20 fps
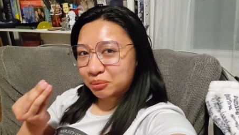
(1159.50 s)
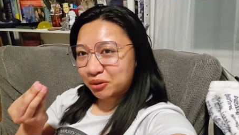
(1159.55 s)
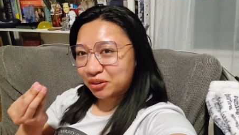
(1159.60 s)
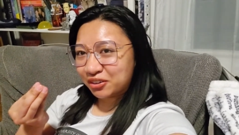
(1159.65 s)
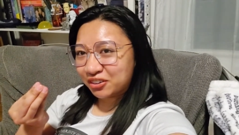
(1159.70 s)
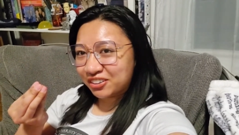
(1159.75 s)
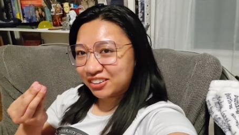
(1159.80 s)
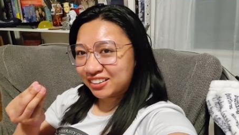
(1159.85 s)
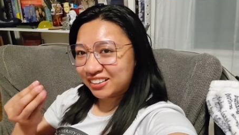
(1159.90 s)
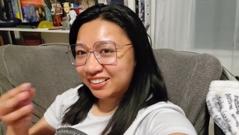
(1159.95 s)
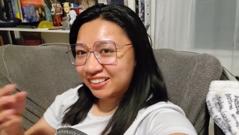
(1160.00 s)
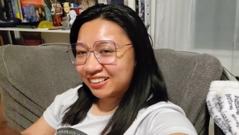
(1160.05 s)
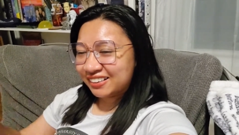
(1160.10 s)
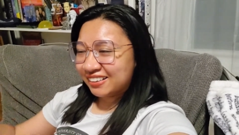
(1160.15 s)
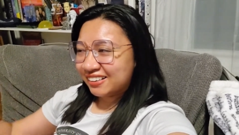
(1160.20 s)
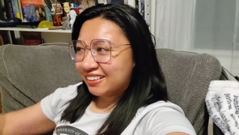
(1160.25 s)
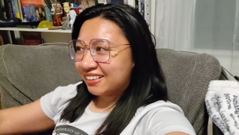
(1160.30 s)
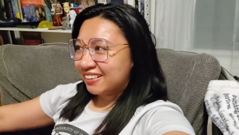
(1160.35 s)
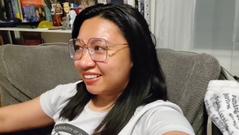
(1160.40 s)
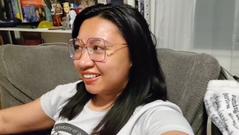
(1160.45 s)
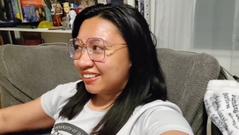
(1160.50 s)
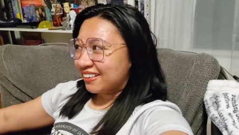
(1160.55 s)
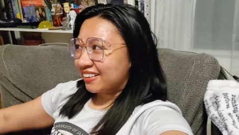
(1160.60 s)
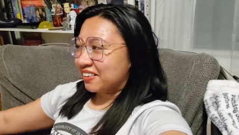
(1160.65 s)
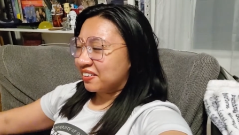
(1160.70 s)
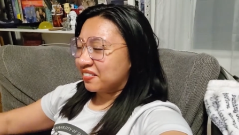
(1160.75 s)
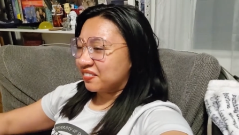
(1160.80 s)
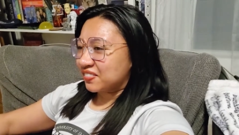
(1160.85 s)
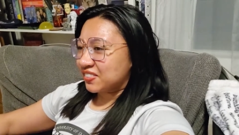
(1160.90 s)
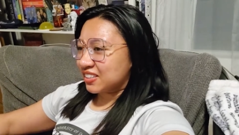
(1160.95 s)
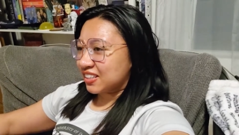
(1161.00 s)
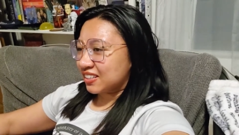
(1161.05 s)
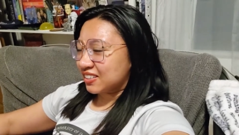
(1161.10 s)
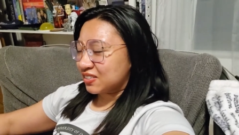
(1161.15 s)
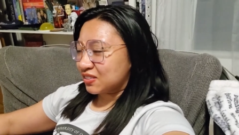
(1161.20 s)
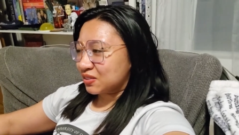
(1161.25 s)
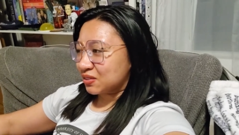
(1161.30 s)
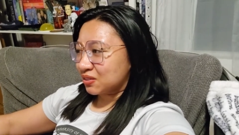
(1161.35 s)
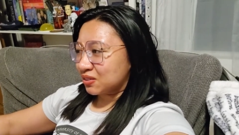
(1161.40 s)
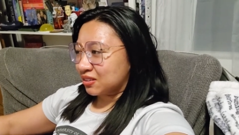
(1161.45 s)
more um to get
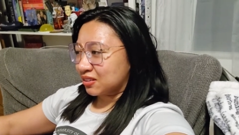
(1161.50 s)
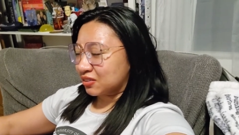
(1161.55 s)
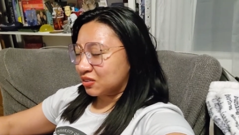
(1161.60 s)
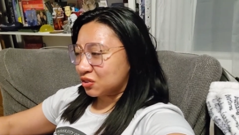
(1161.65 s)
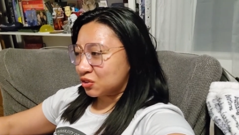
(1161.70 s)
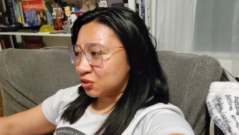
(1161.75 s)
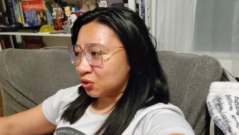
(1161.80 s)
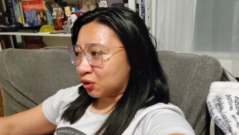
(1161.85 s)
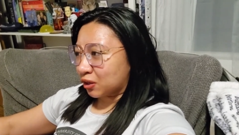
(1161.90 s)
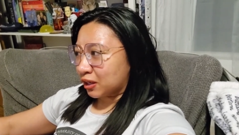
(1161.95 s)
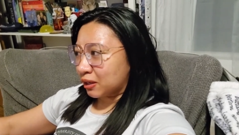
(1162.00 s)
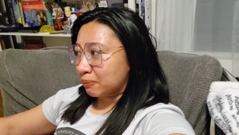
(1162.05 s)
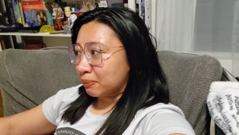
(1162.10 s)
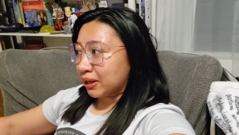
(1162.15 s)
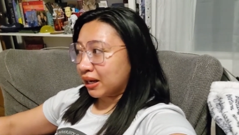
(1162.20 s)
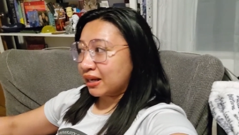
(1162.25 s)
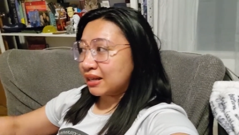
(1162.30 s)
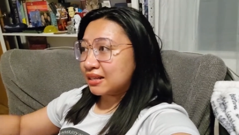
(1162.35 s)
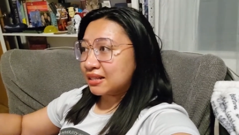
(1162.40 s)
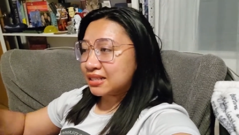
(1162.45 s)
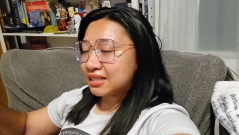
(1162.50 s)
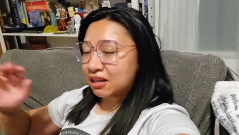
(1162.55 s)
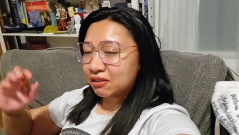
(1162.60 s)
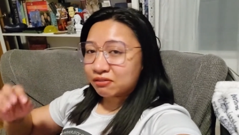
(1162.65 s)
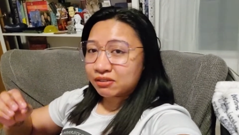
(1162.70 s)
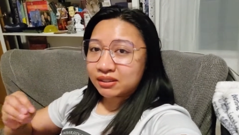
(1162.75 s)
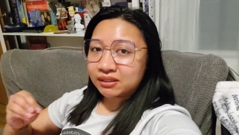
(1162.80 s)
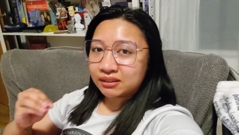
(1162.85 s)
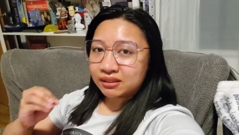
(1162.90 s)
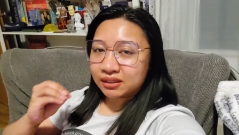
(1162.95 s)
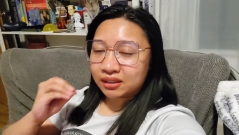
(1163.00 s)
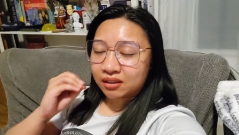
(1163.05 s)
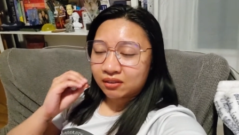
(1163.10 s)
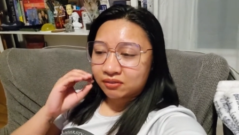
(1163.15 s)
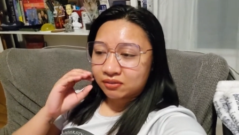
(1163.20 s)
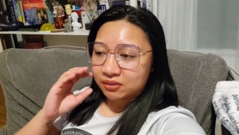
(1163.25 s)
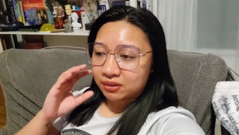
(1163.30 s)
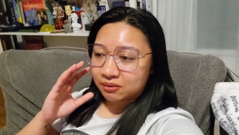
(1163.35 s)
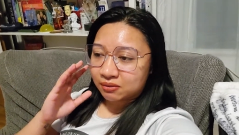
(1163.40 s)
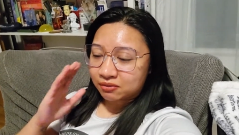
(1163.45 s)
into this story but i definitely
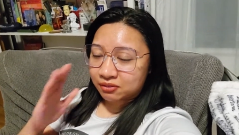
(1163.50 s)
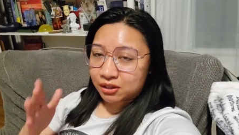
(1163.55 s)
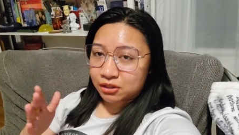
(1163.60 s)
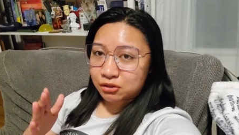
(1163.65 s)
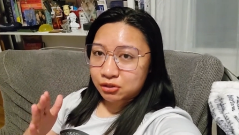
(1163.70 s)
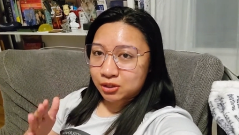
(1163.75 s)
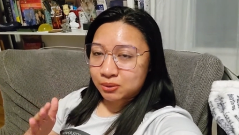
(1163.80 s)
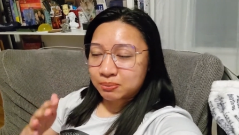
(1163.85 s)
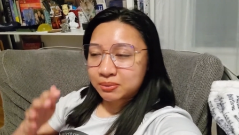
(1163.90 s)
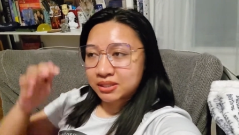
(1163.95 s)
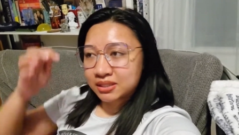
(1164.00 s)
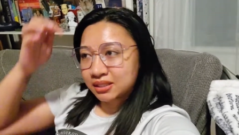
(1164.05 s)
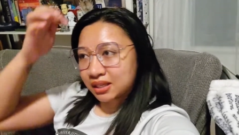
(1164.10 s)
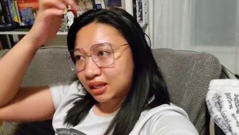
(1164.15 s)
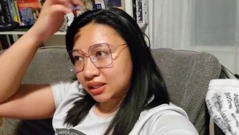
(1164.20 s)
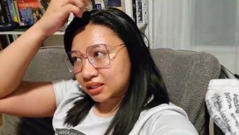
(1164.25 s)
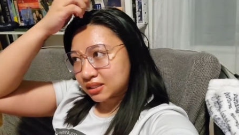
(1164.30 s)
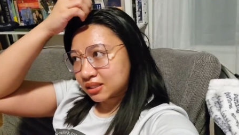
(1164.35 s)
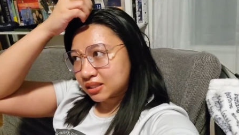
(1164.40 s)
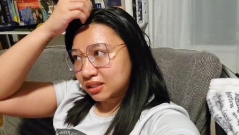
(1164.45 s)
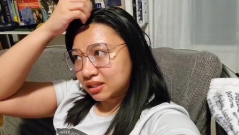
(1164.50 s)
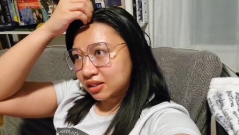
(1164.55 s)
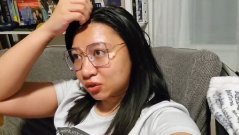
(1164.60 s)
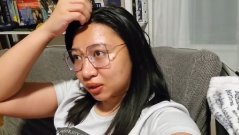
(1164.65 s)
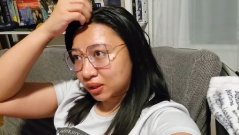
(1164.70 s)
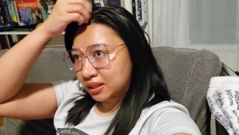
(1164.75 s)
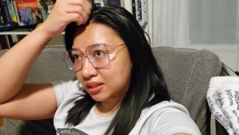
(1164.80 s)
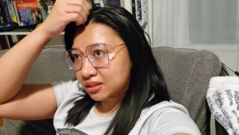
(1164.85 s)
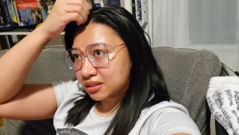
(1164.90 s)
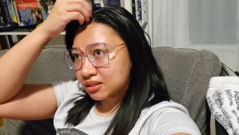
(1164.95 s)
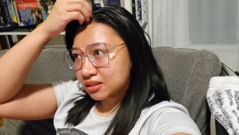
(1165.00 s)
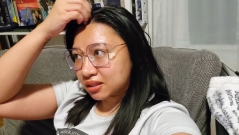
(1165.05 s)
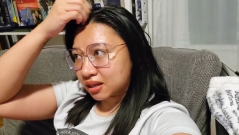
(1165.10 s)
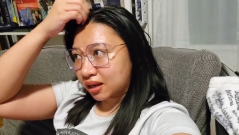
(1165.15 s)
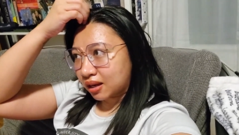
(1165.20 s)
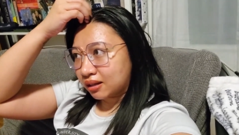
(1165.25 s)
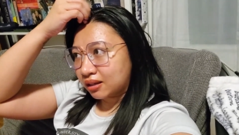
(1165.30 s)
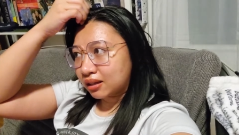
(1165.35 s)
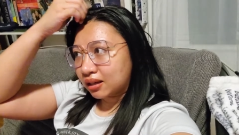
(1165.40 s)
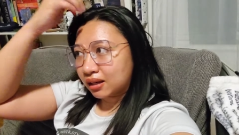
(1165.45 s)
love the friendships that Grace
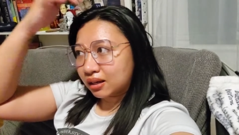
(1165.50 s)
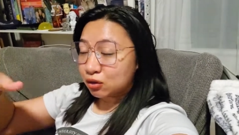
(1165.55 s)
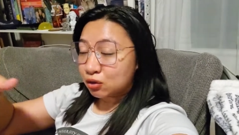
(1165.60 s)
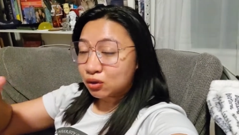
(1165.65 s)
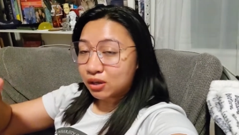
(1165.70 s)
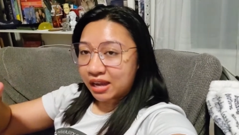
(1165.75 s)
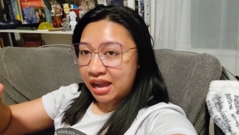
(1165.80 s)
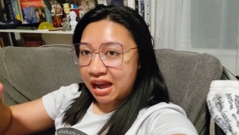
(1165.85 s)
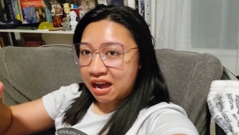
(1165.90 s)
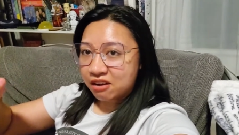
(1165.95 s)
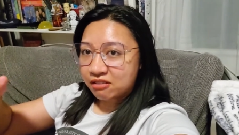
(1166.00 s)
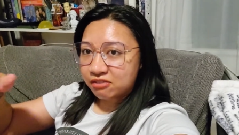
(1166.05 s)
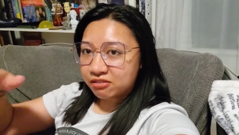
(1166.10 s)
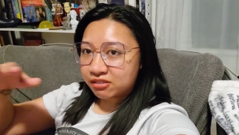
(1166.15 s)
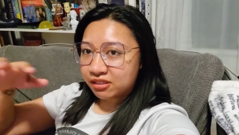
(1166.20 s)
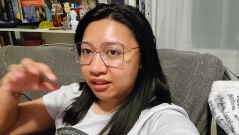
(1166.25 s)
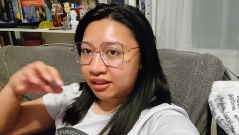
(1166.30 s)
and Yuki have.